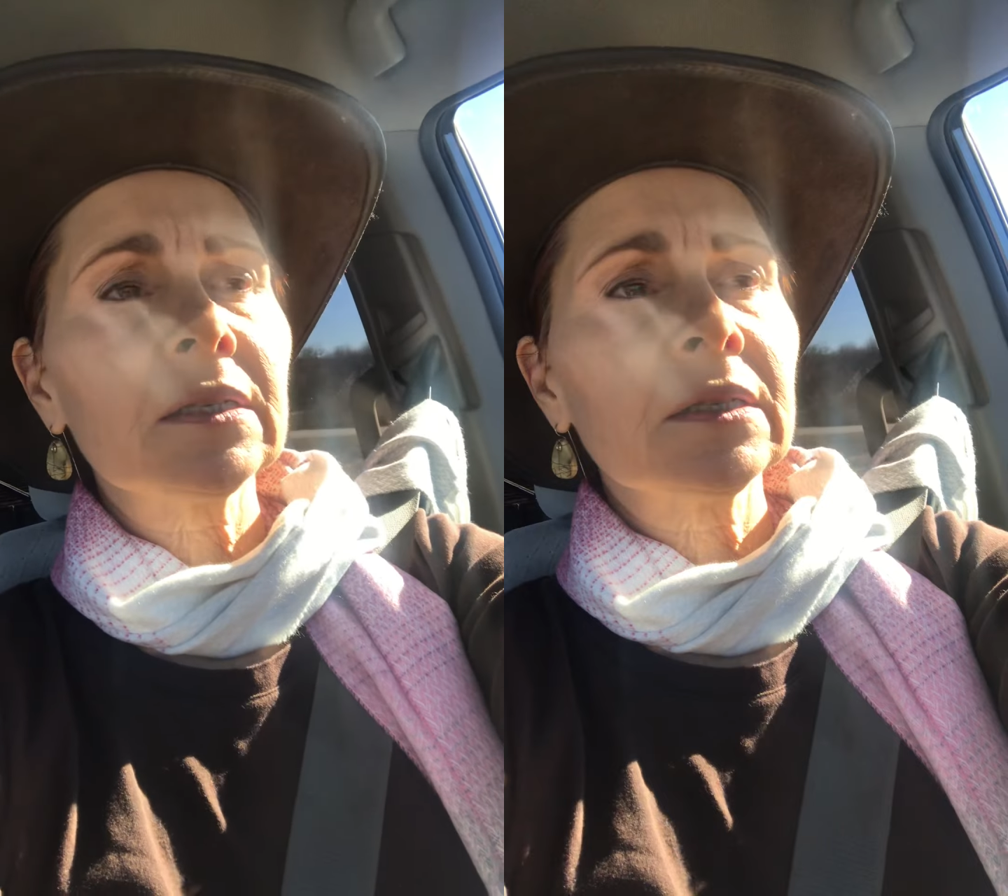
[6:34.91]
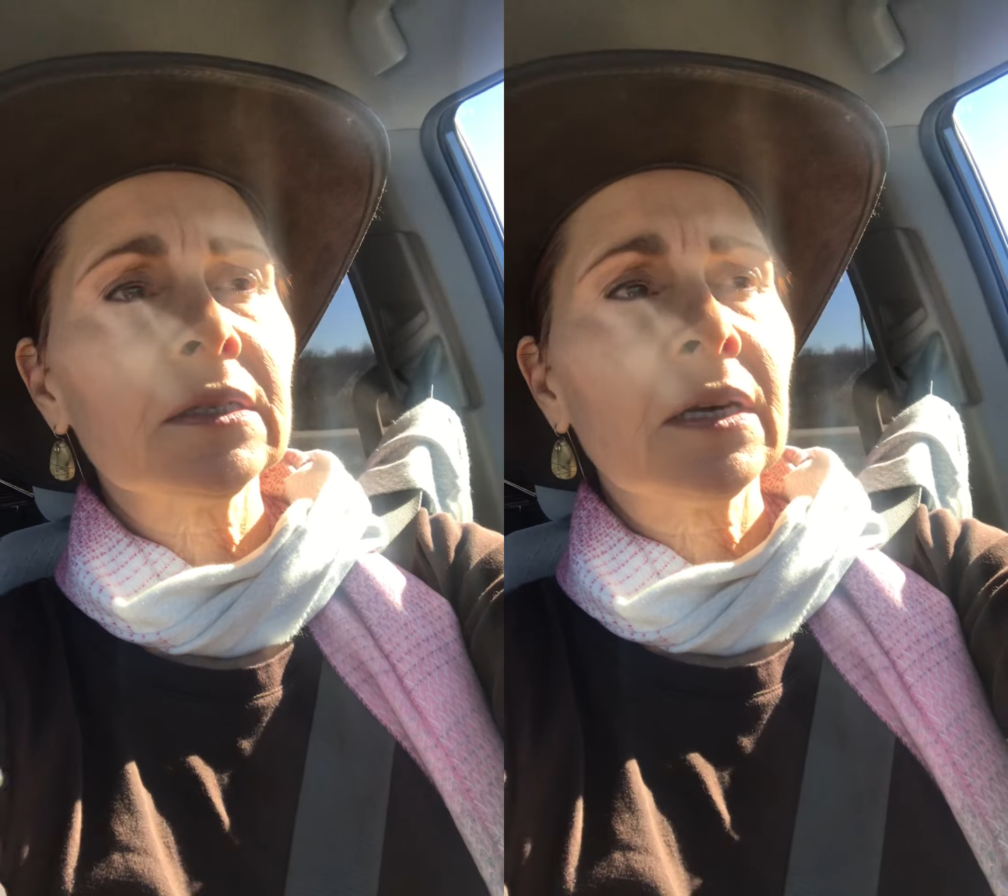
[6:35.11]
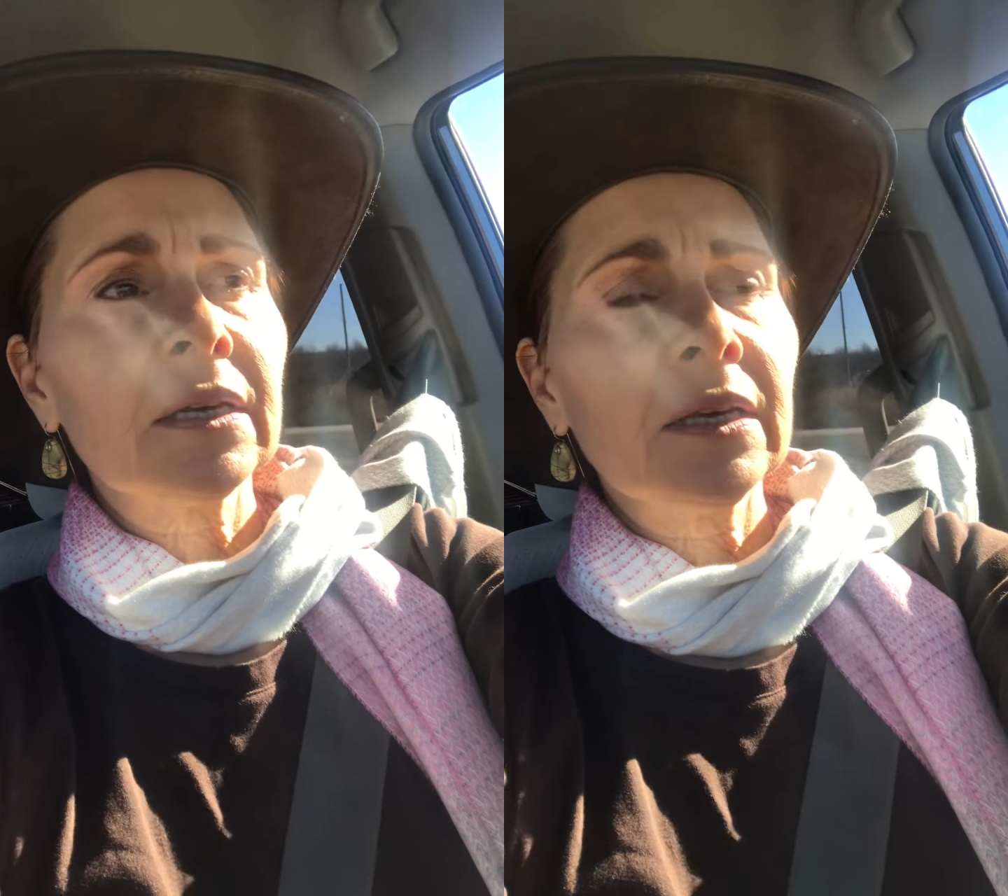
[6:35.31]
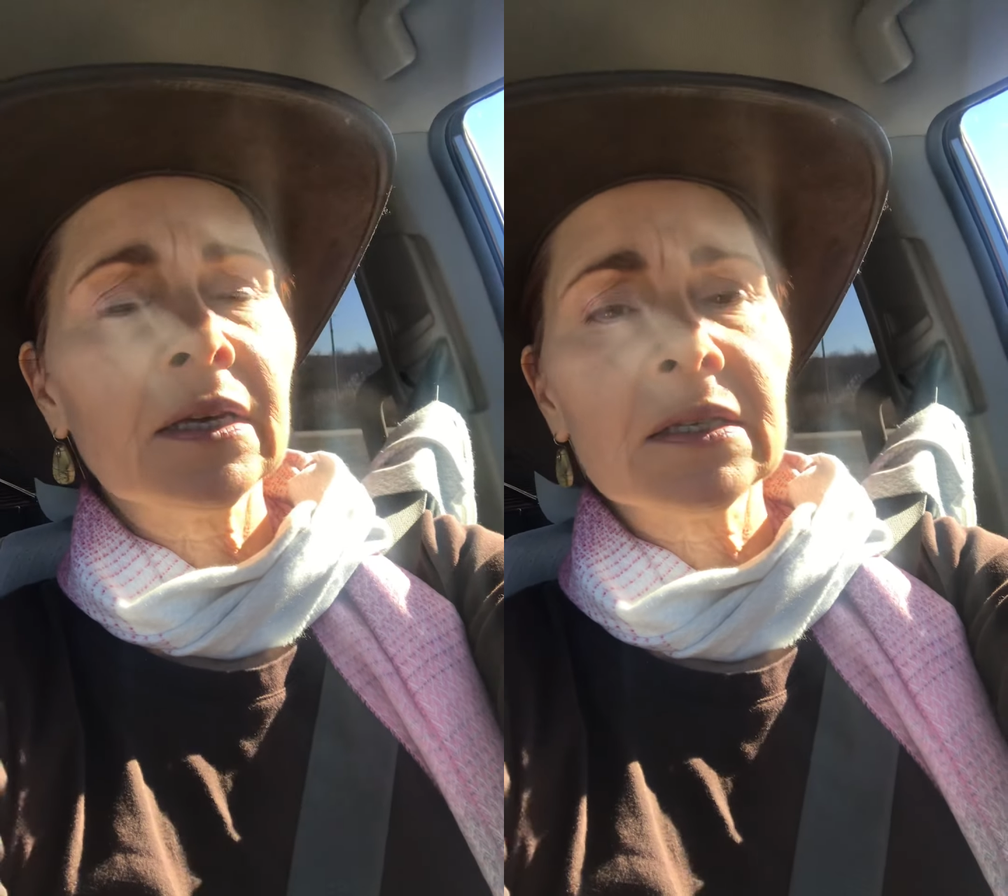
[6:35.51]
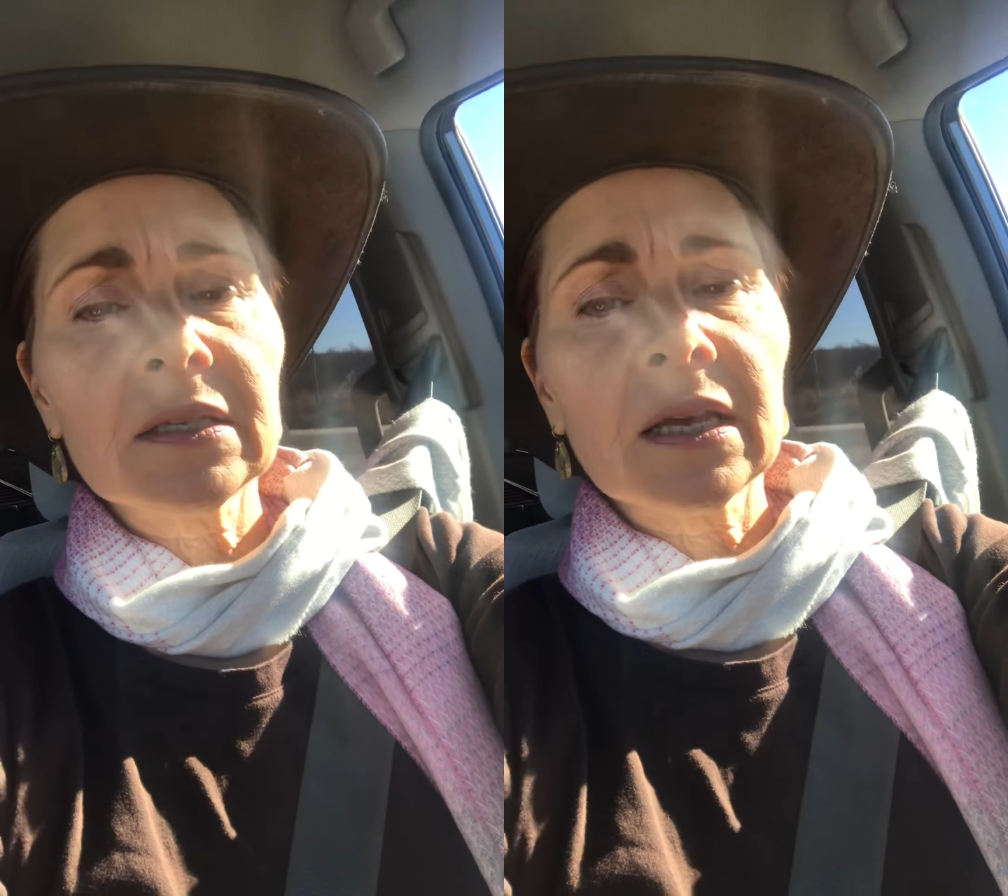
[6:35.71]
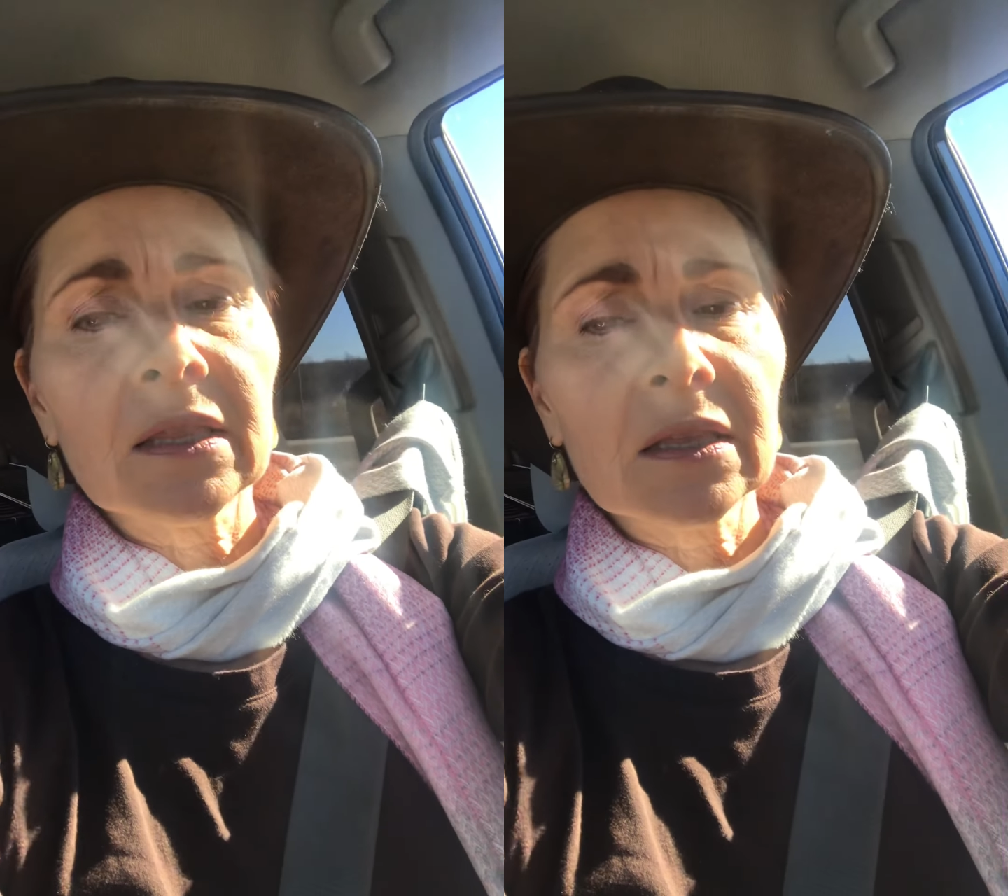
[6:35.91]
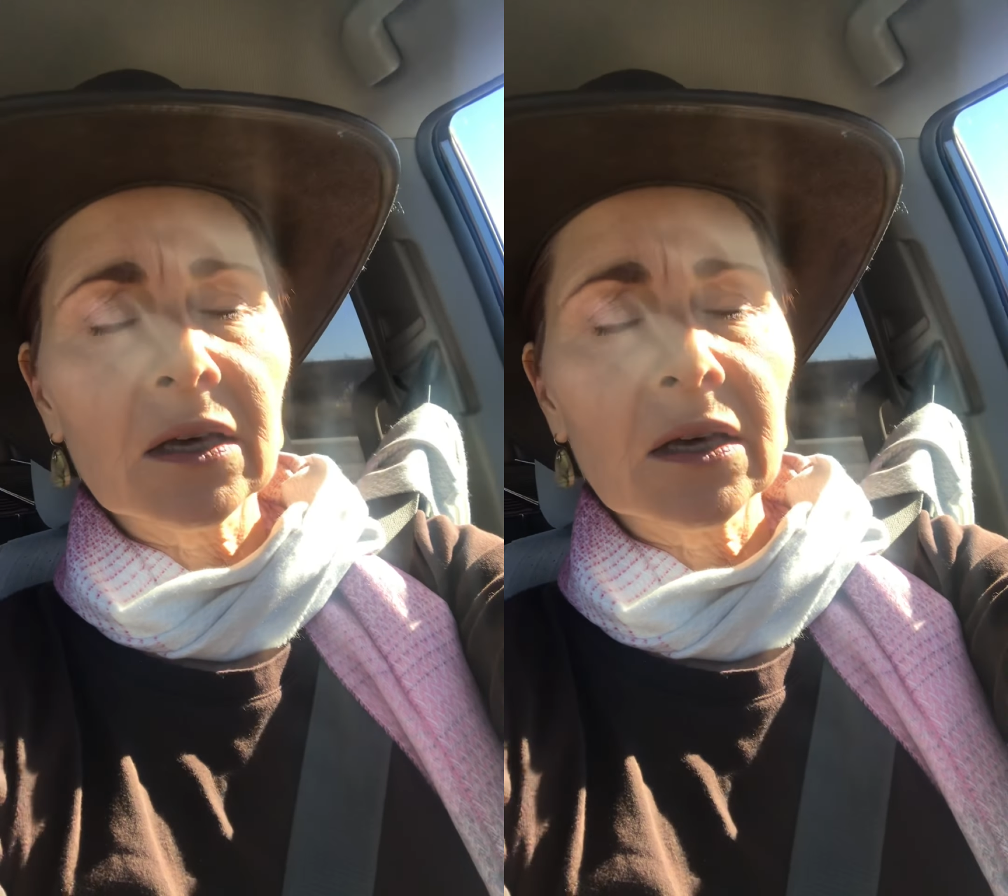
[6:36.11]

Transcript: because I can't stand the